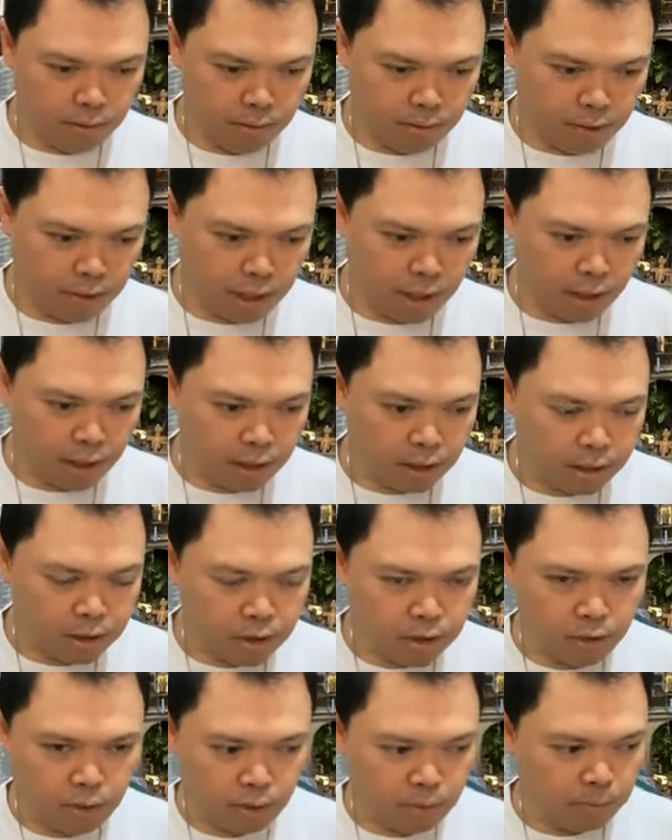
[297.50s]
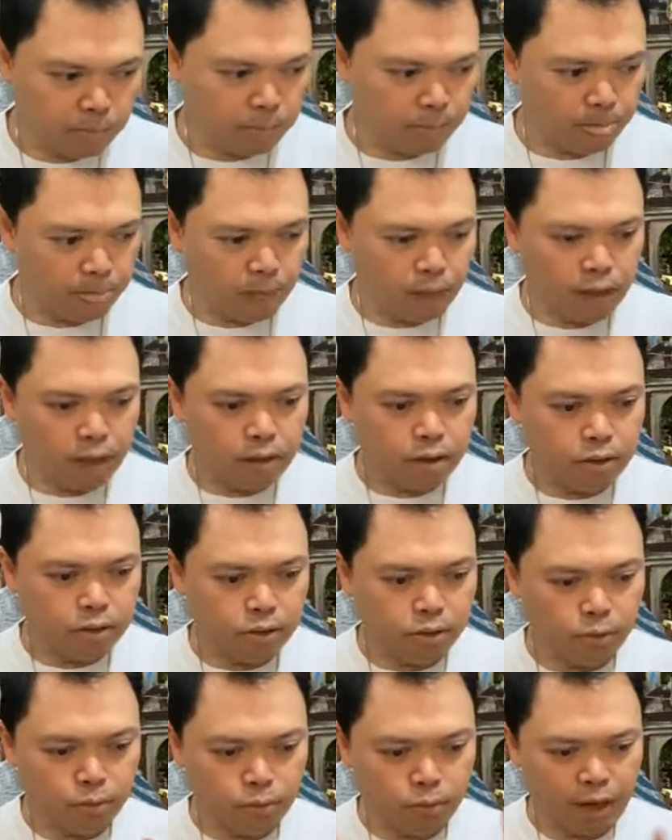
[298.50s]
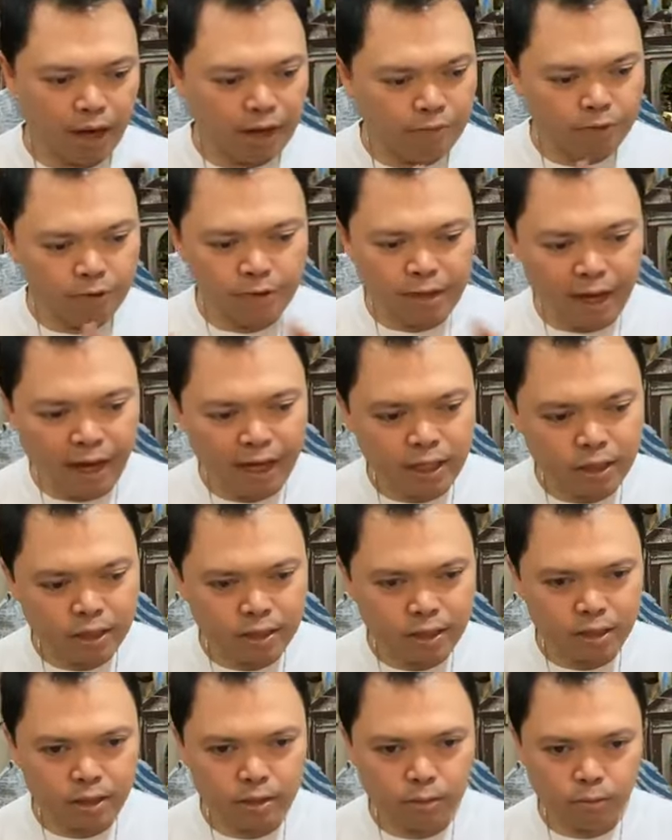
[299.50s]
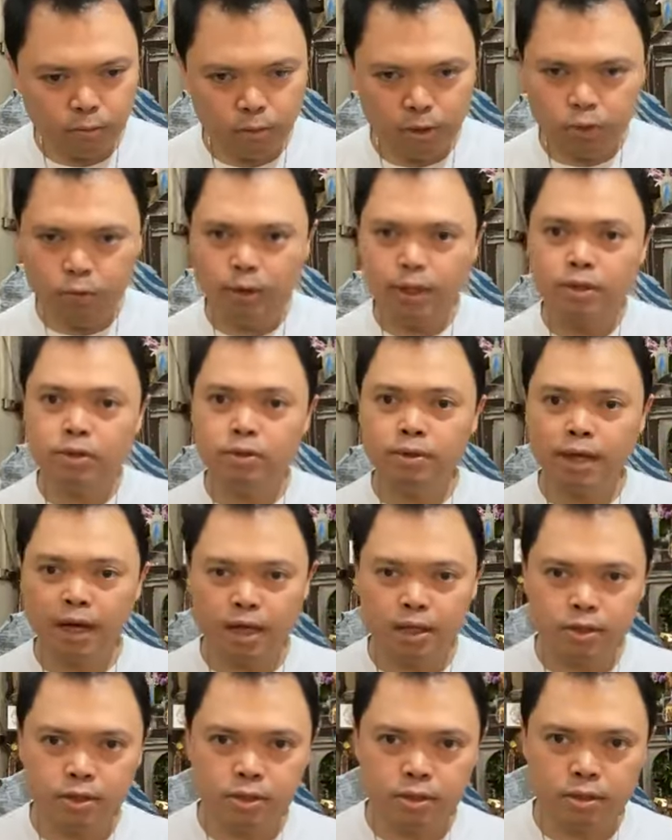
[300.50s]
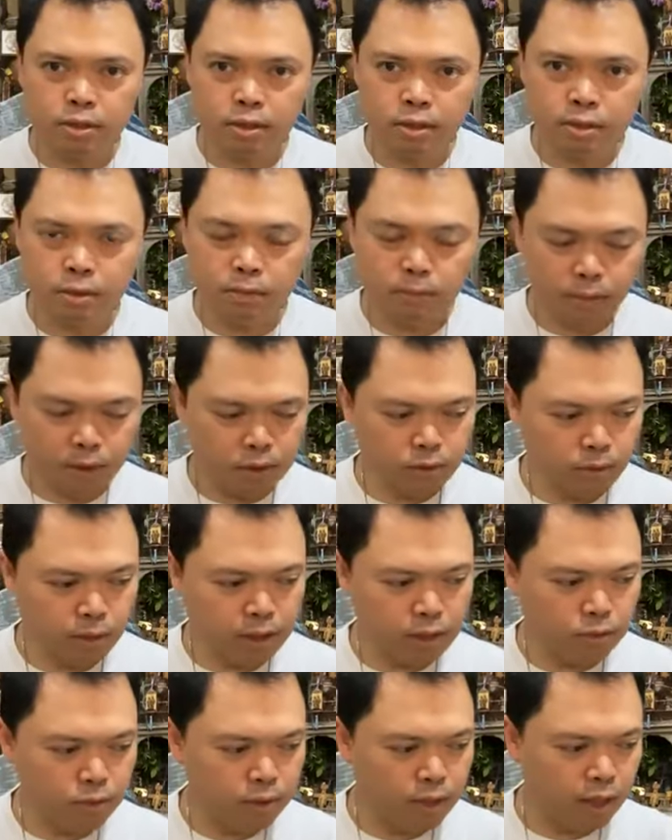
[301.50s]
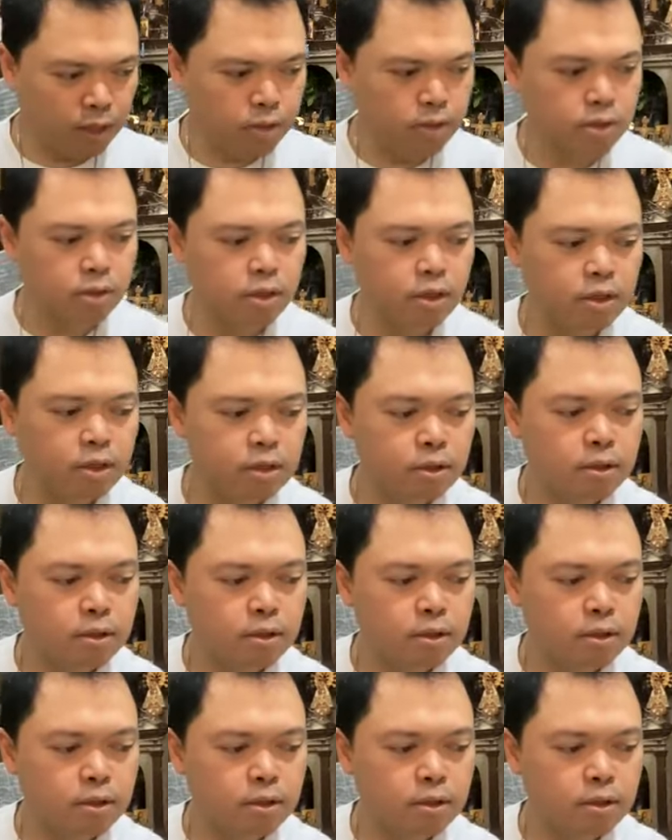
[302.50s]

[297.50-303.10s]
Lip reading: Okay, so after that, what do I do next? What do I do next?